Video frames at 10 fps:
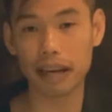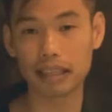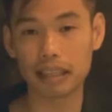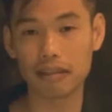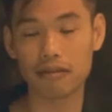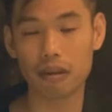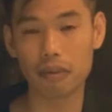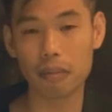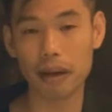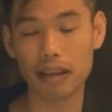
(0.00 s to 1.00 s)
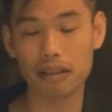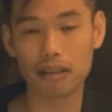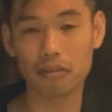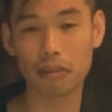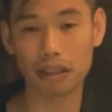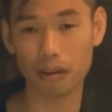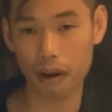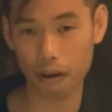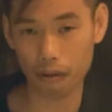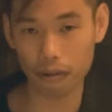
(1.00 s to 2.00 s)
painting from the patient of mental
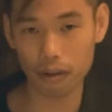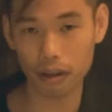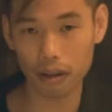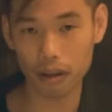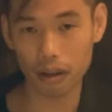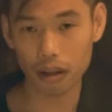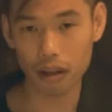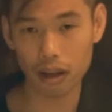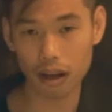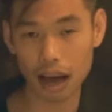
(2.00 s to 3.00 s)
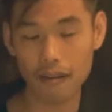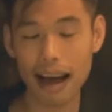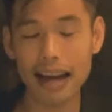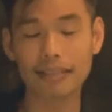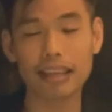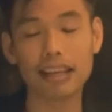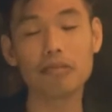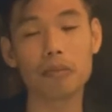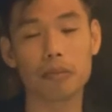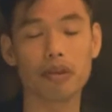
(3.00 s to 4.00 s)
health. I've asked
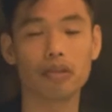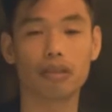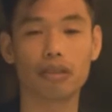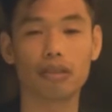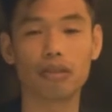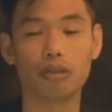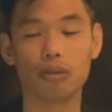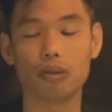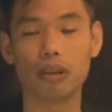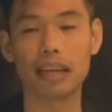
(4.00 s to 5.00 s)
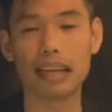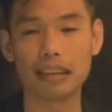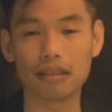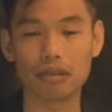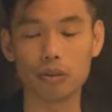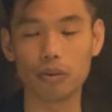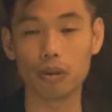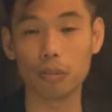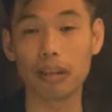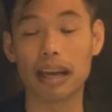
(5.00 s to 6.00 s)
his permission to hit to
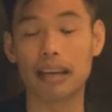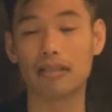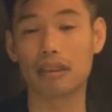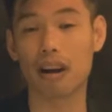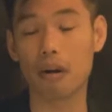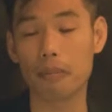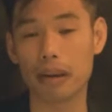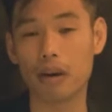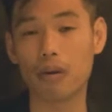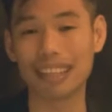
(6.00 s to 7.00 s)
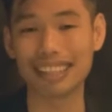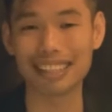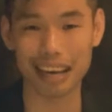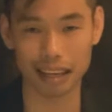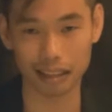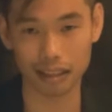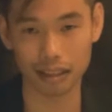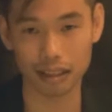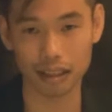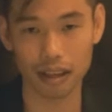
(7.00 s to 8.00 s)
duplicate his copy, only ten.
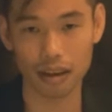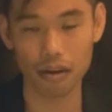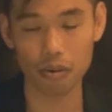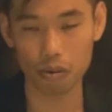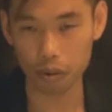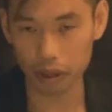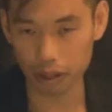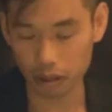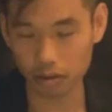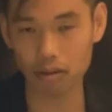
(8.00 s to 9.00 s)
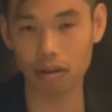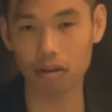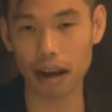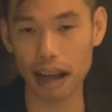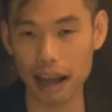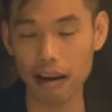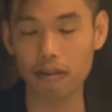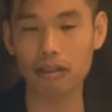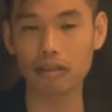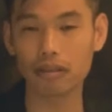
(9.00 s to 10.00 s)
We register
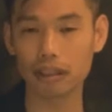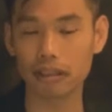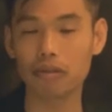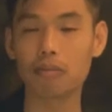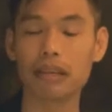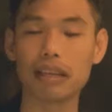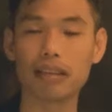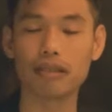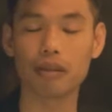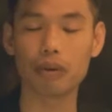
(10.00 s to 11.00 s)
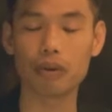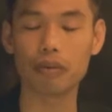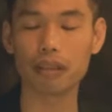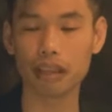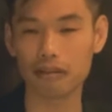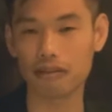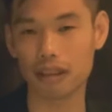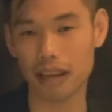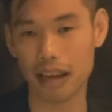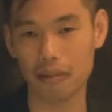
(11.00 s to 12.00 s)
every single piece, and we will give
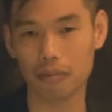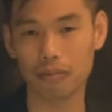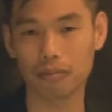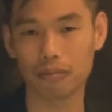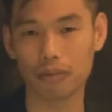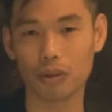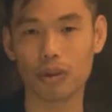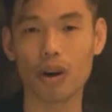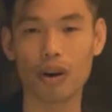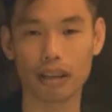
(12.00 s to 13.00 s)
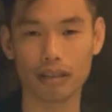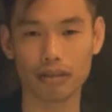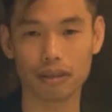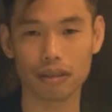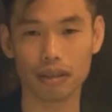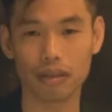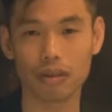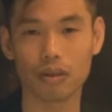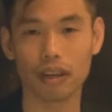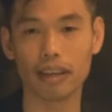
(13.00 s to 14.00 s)
the name to the artist
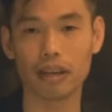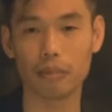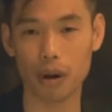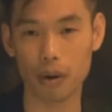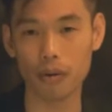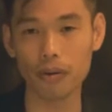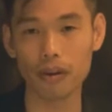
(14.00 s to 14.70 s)
to let them know